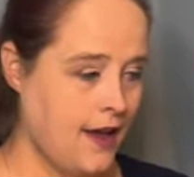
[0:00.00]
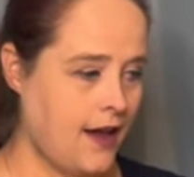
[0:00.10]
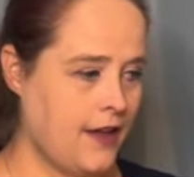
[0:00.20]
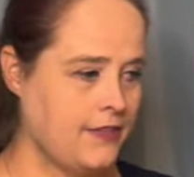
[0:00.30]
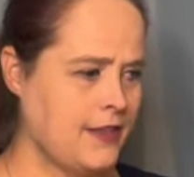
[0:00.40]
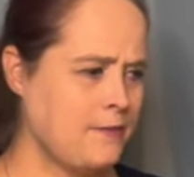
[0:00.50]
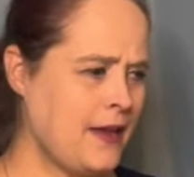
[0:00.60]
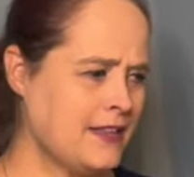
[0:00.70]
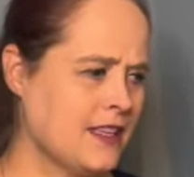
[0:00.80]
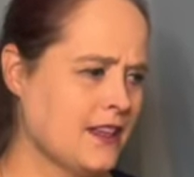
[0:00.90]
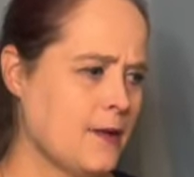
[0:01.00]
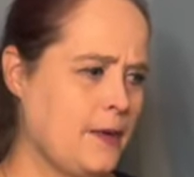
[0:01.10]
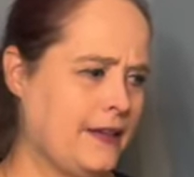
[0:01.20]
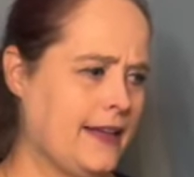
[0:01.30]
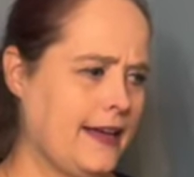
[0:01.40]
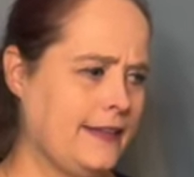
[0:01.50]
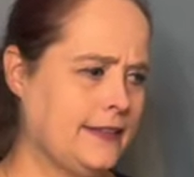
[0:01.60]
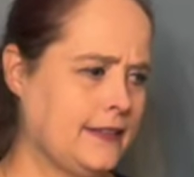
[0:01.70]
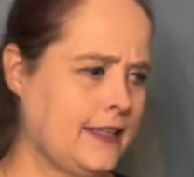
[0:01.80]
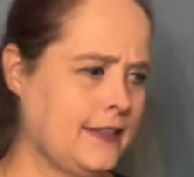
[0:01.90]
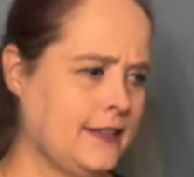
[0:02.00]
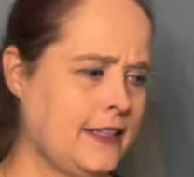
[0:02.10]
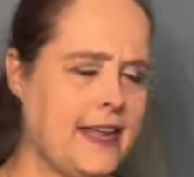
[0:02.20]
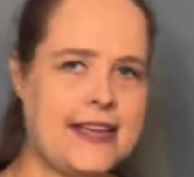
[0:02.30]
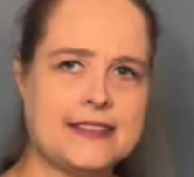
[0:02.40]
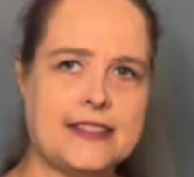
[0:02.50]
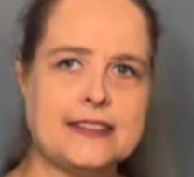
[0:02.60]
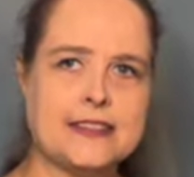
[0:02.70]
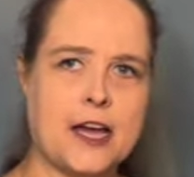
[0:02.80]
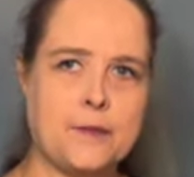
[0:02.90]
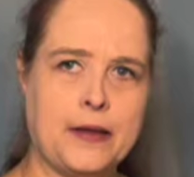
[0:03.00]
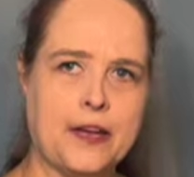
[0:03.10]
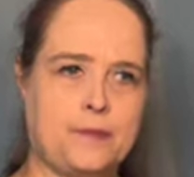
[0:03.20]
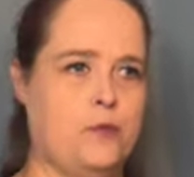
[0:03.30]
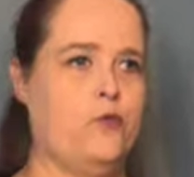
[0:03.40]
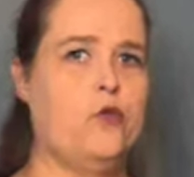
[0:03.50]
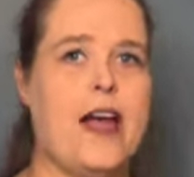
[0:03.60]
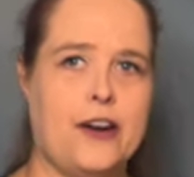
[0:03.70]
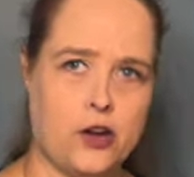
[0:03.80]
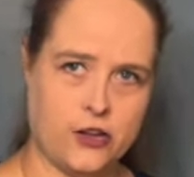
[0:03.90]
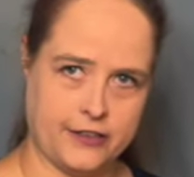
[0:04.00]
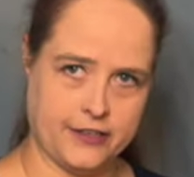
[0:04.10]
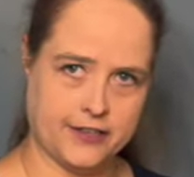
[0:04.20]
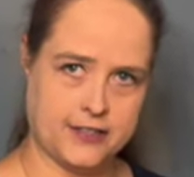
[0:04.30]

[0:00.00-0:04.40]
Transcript: uh, that makes it a little bit like the next is coming up right on us.